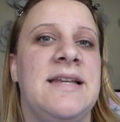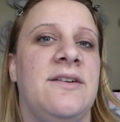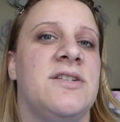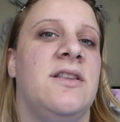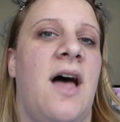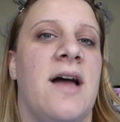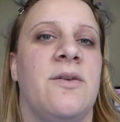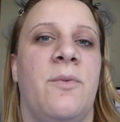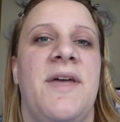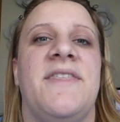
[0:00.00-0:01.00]
deals a
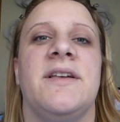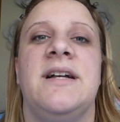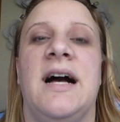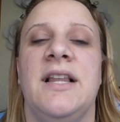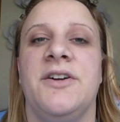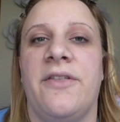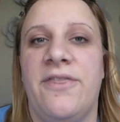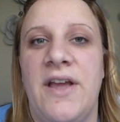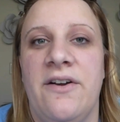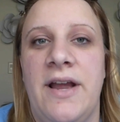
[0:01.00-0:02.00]
lot with color
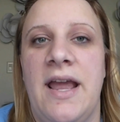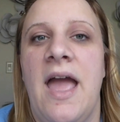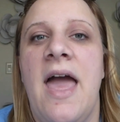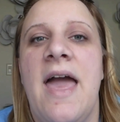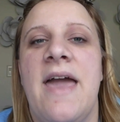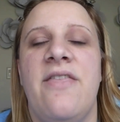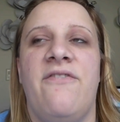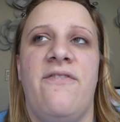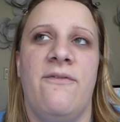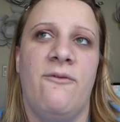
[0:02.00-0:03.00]
theory and
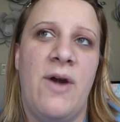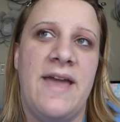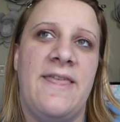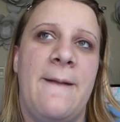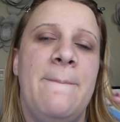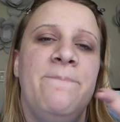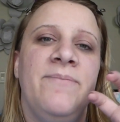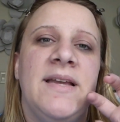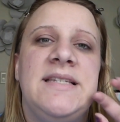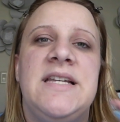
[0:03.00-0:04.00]
the way that
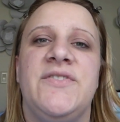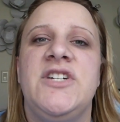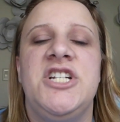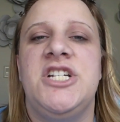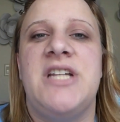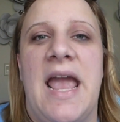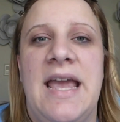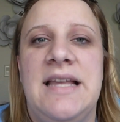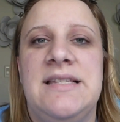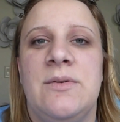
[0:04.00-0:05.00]
different
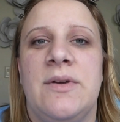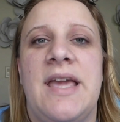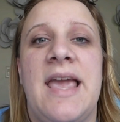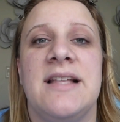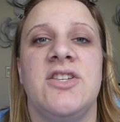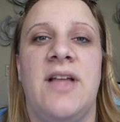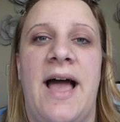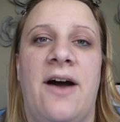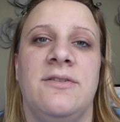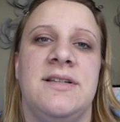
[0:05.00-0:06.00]
shades cancel
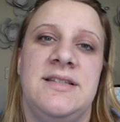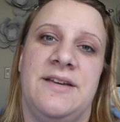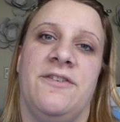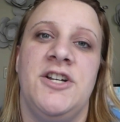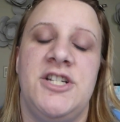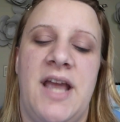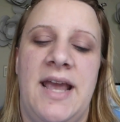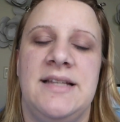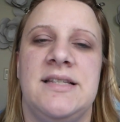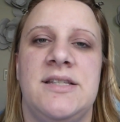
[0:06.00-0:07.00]
out different
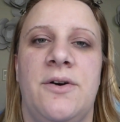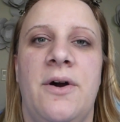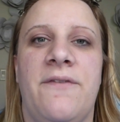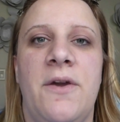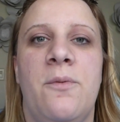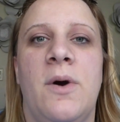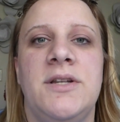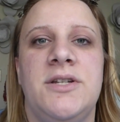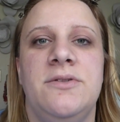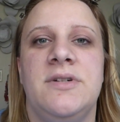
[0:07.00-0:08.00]
shades. So if you
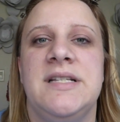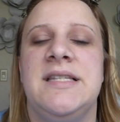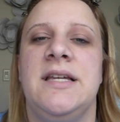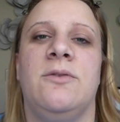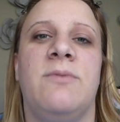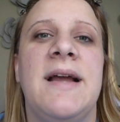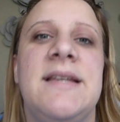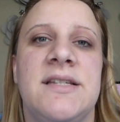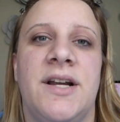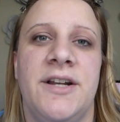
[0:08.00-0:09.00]
want to conceal
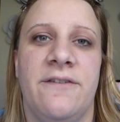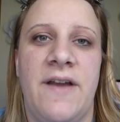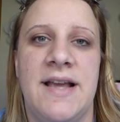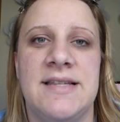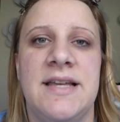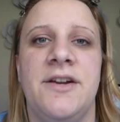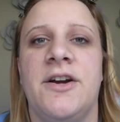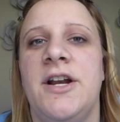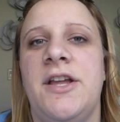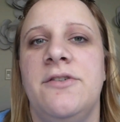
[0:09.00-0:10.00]
redness on your face, then
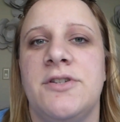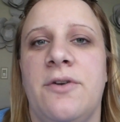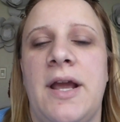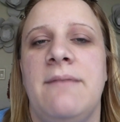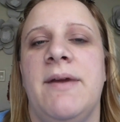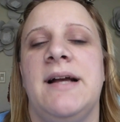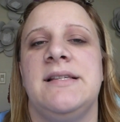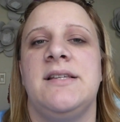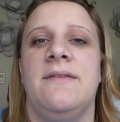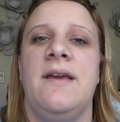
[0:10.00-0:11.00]
you're going to use green
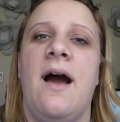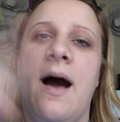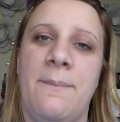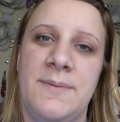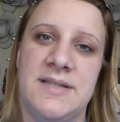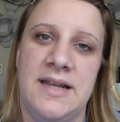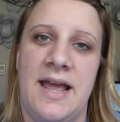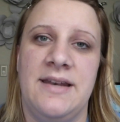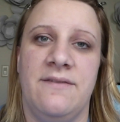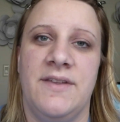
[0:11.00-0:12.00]
because it's on the opposite
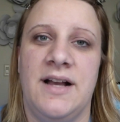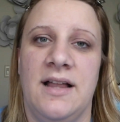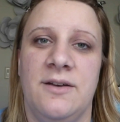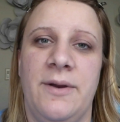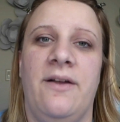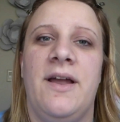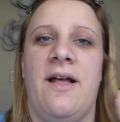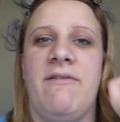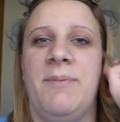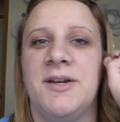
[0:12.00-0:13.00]
end of the color wheel. And
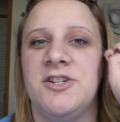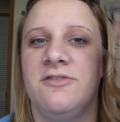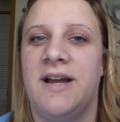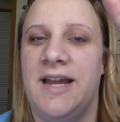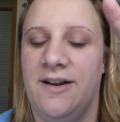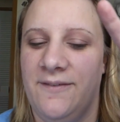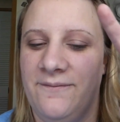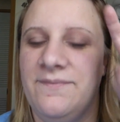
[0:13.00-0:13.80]
I'll have a picture right here.